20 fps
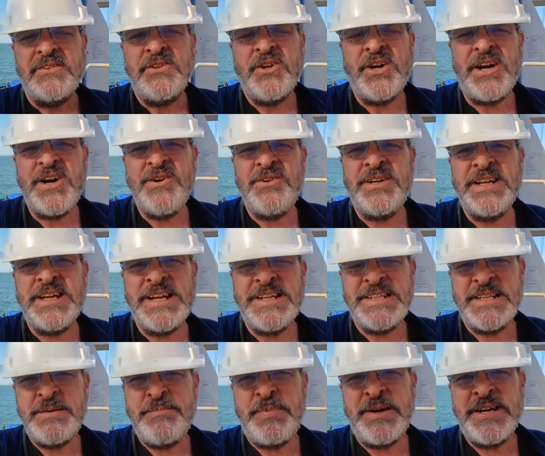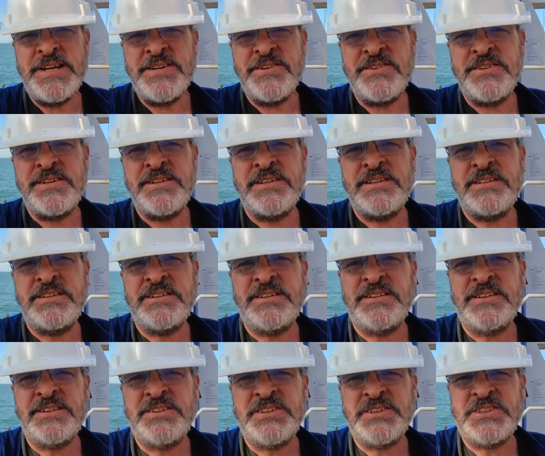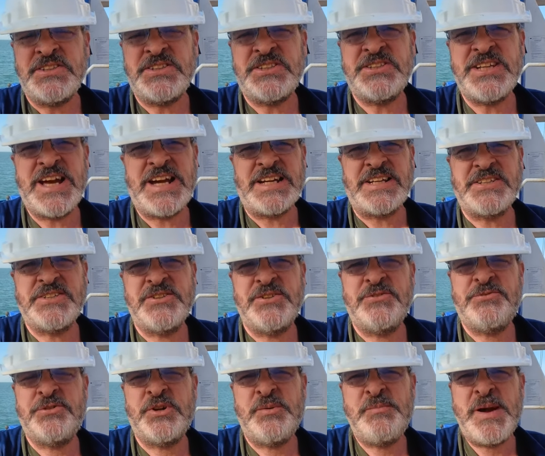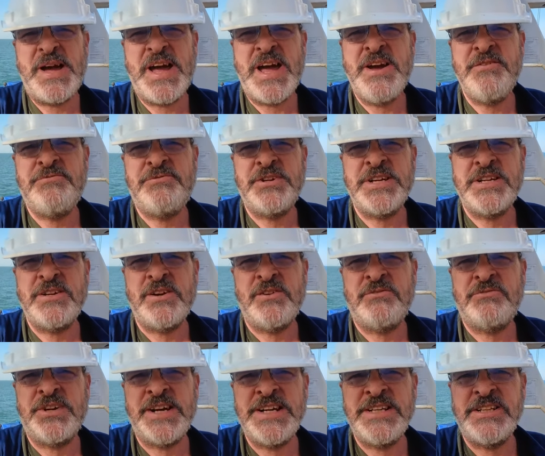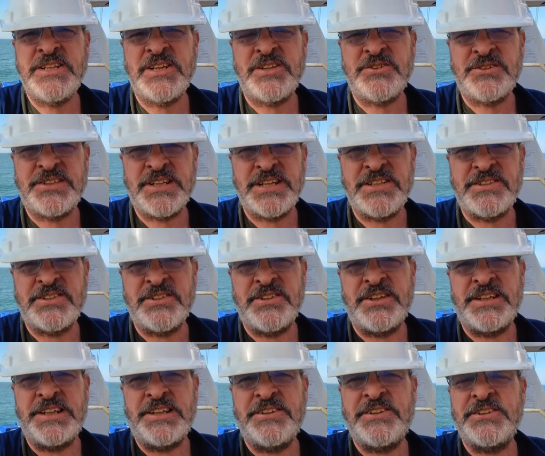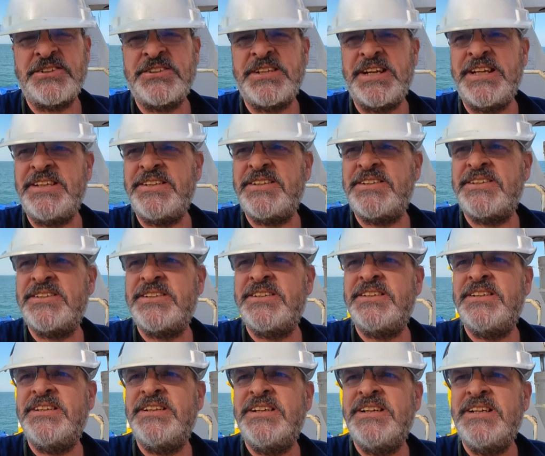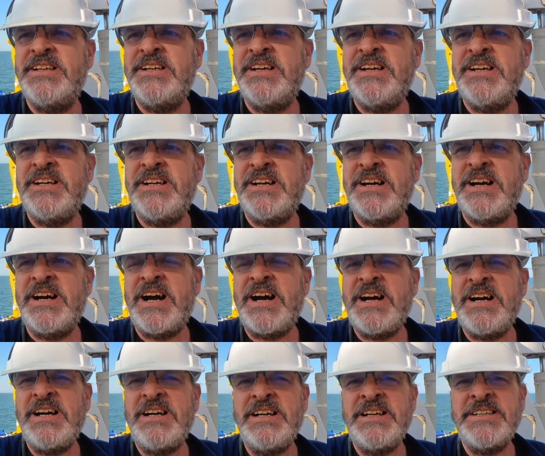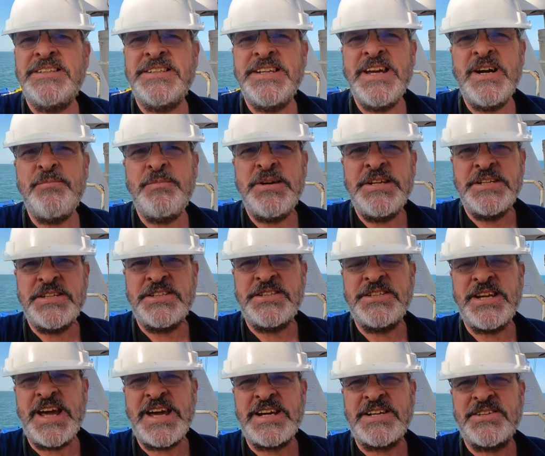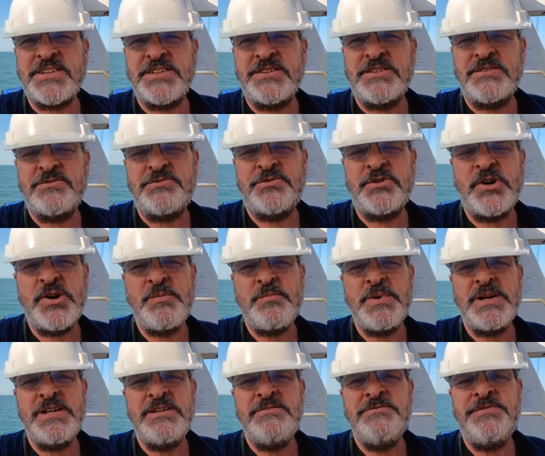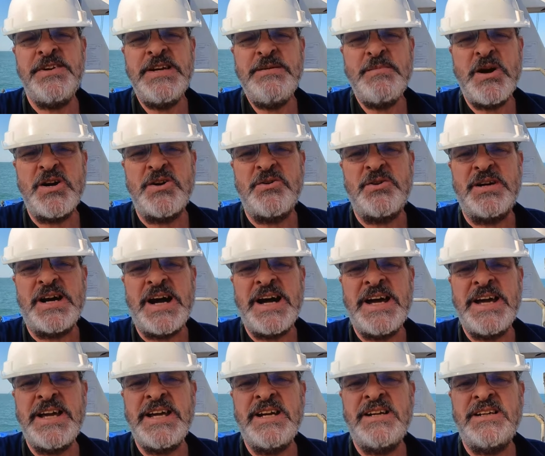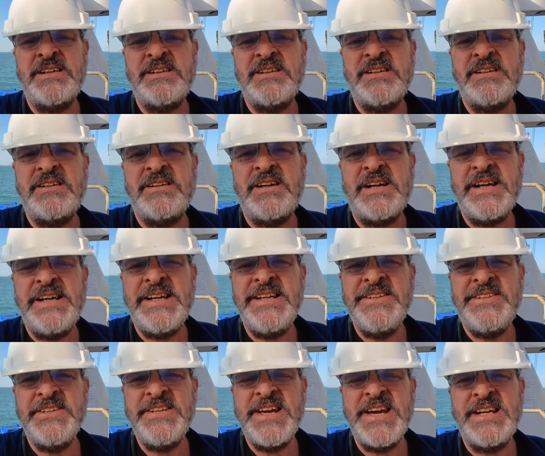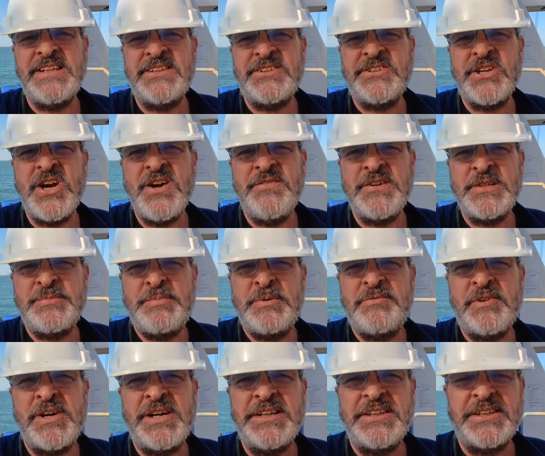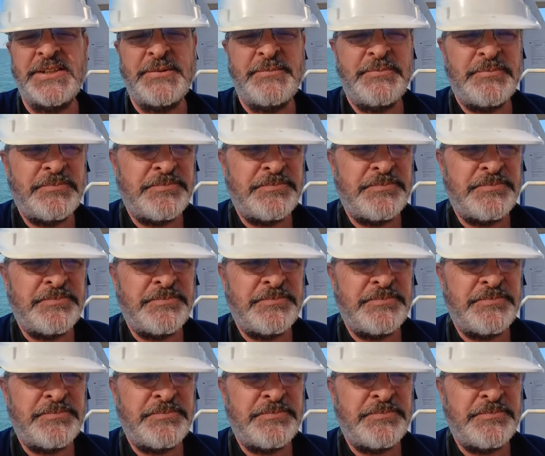Not only has he been sacked from every radio station, I understand, he's now been sacked from Vimo, a internet service provider.